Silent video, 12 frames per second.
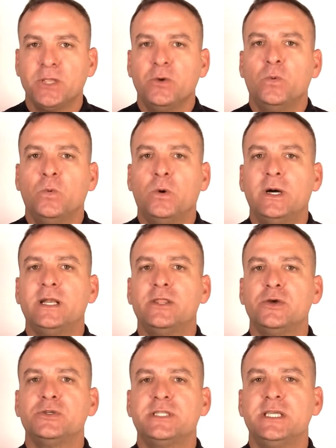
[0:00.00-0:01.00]
What are
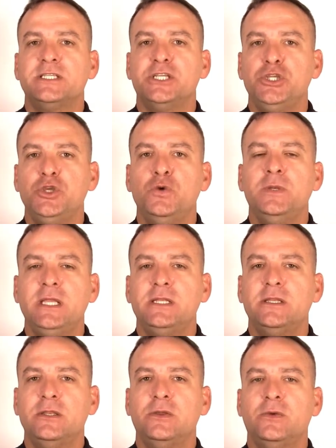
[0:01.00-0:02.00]
those things that you need
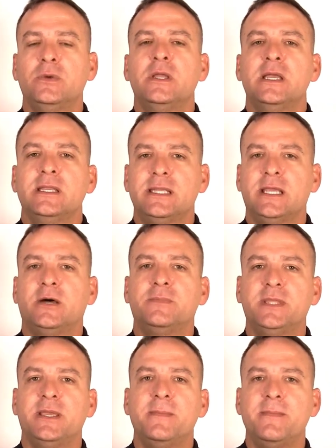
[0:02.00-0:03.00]
to do to help
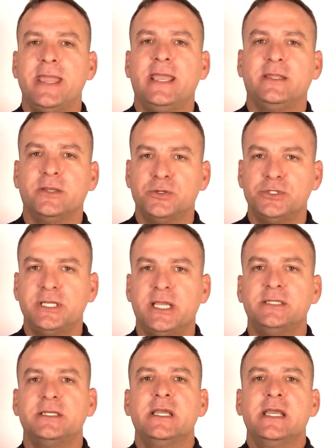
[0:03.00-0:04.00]
them make those
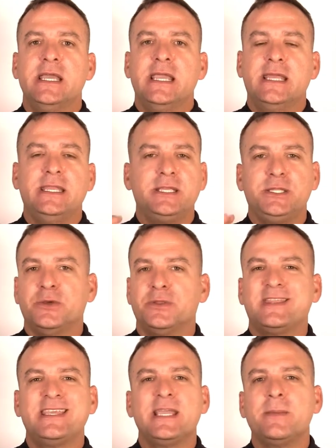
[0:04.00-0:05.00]
changes? And then, you know,
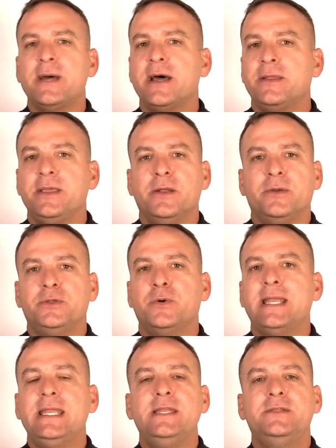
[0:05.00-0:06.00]
think about, you know, do
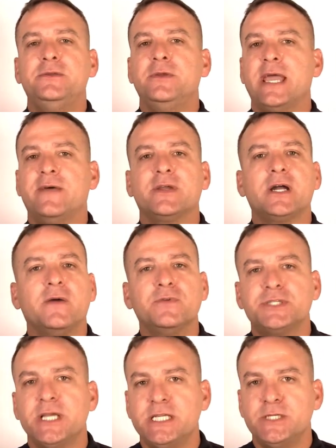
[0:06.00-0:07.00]
I need to have a
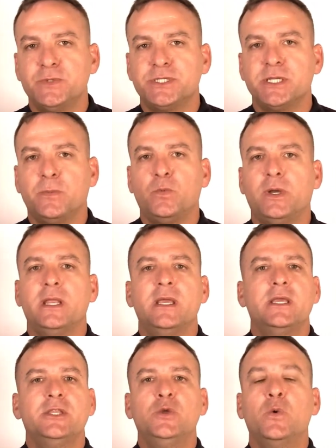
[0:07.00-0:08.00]
conversation with someone?
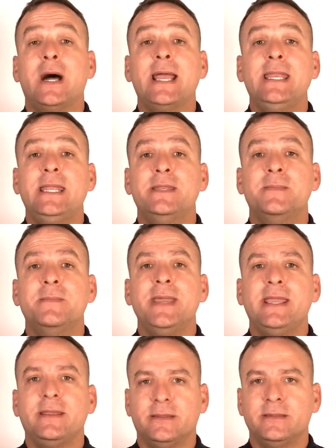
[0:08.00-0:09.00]
Do I need to
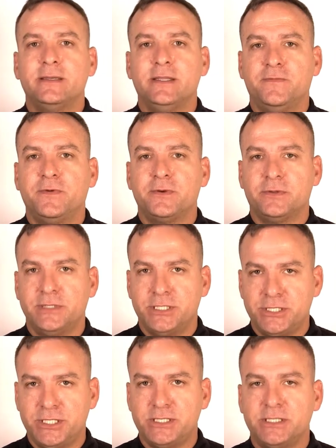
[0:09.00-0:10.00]
make the difficult
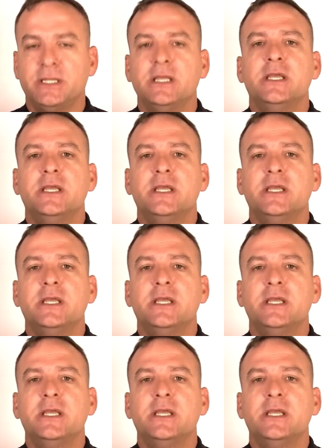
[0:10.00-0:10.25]
decision?